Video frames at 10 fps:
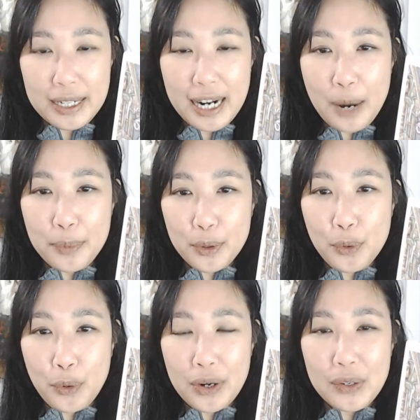
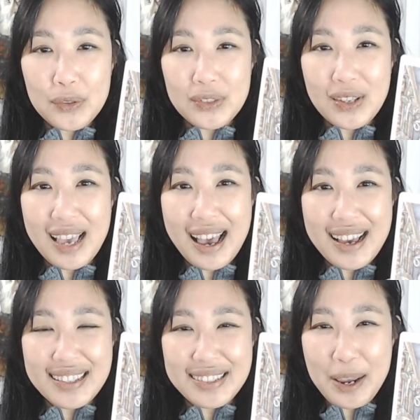Capricornus
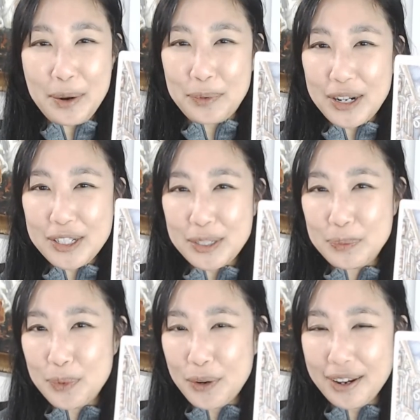as a Russian
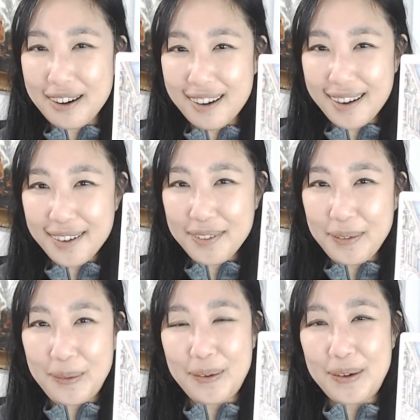boyar
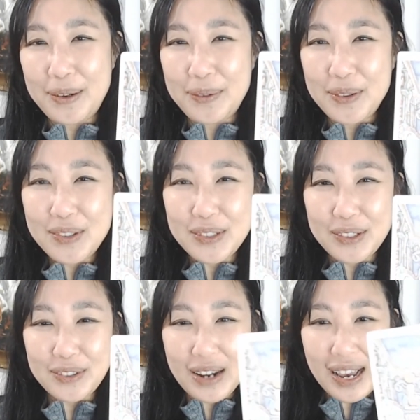or
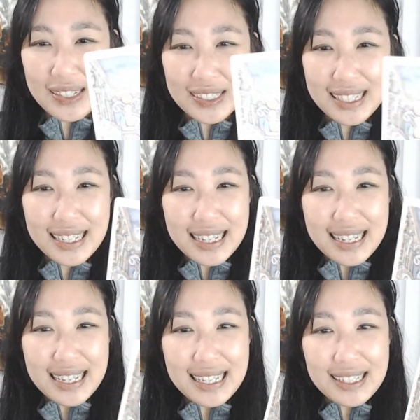aristocrat
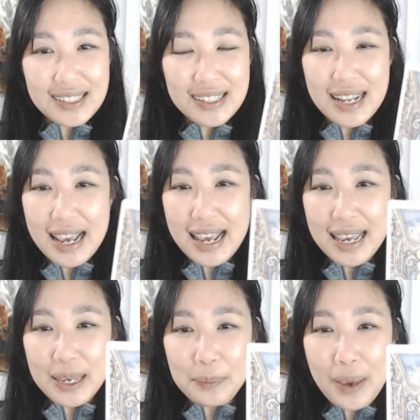in
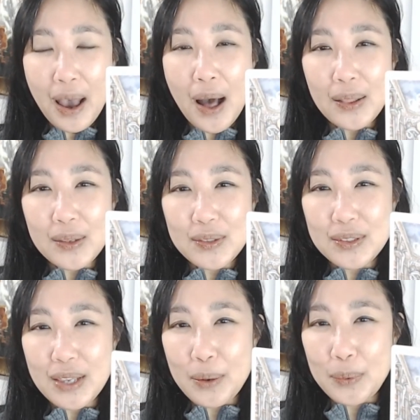a palace
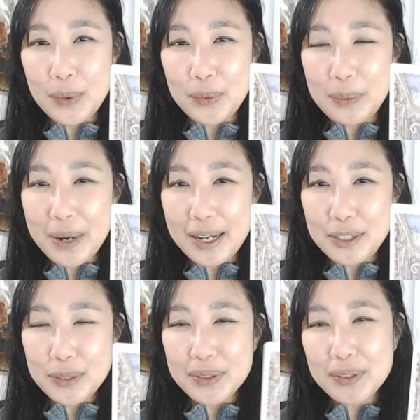that will remind
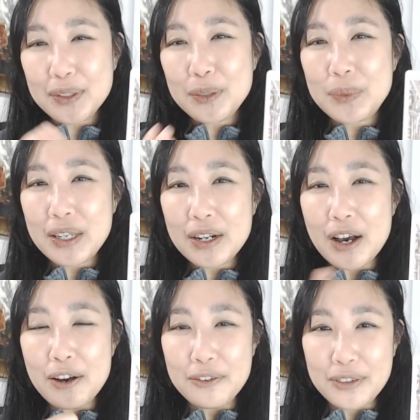you a little bit
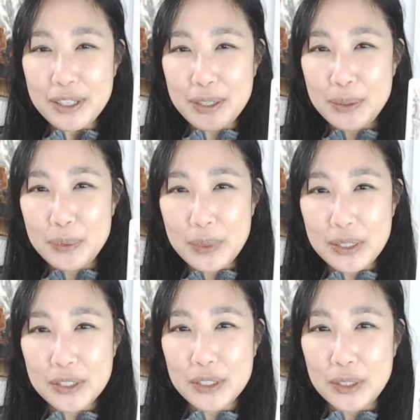of the
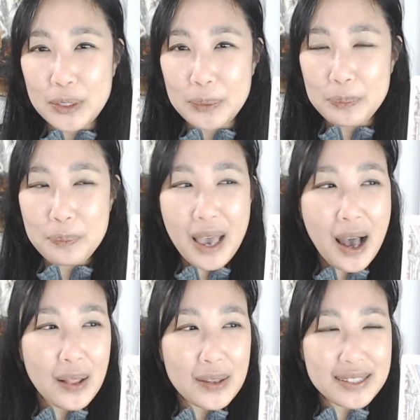Winter
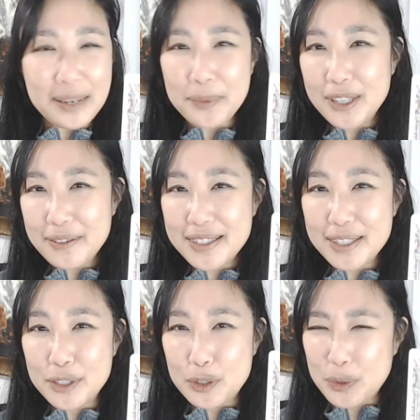Palace. I believe it's
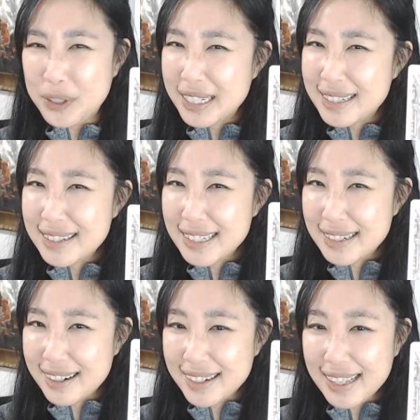the Jordan
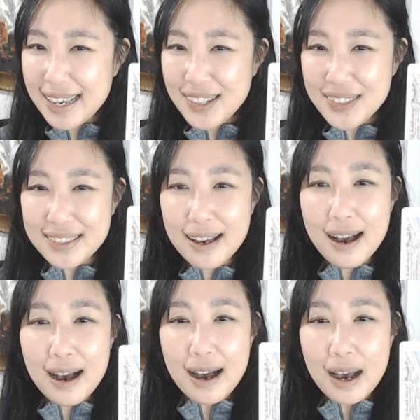staircase.
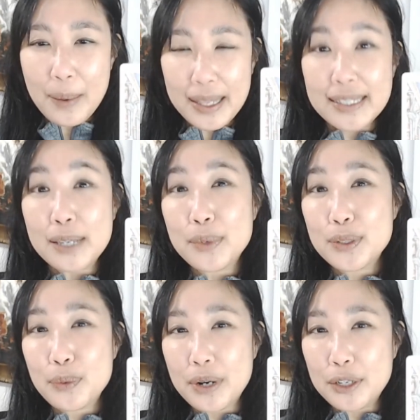At least that
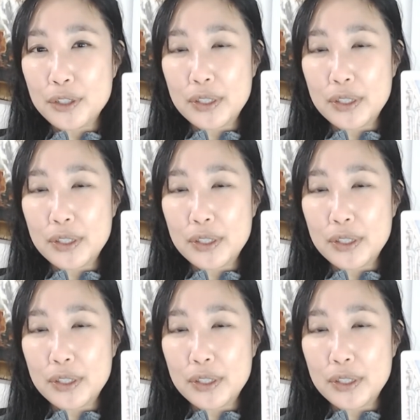was where I took the